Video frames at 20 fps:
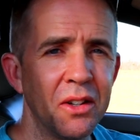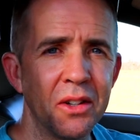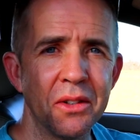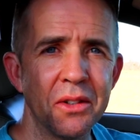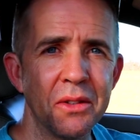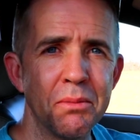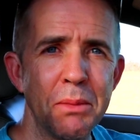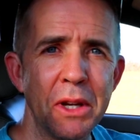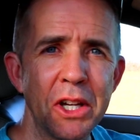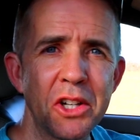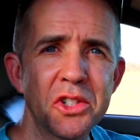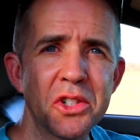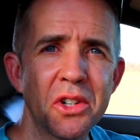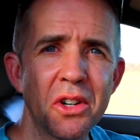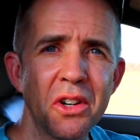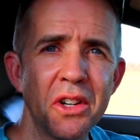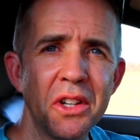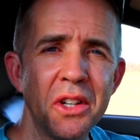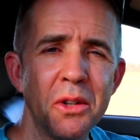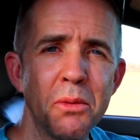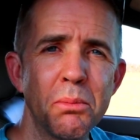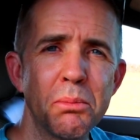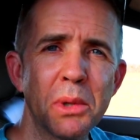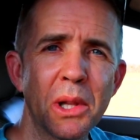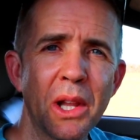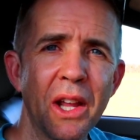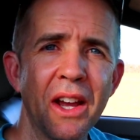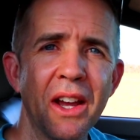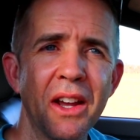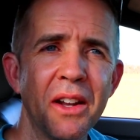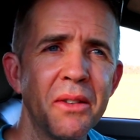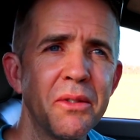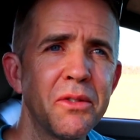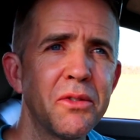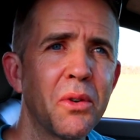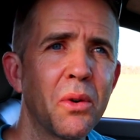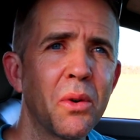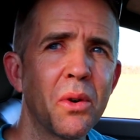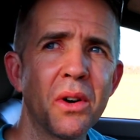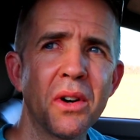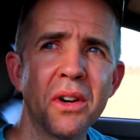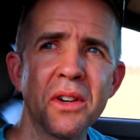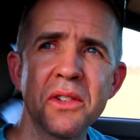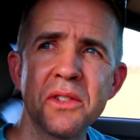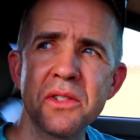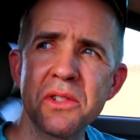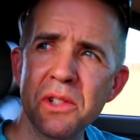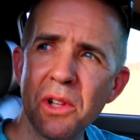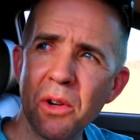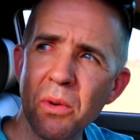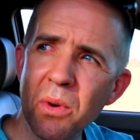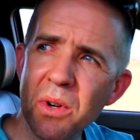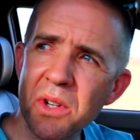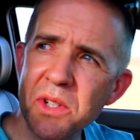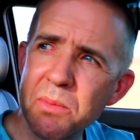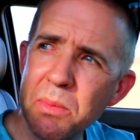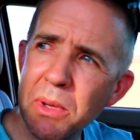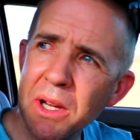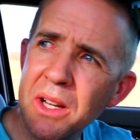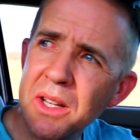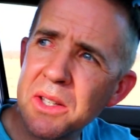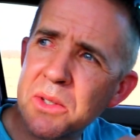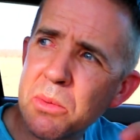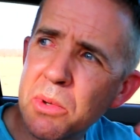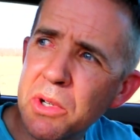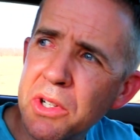make sure you plan for slower speeds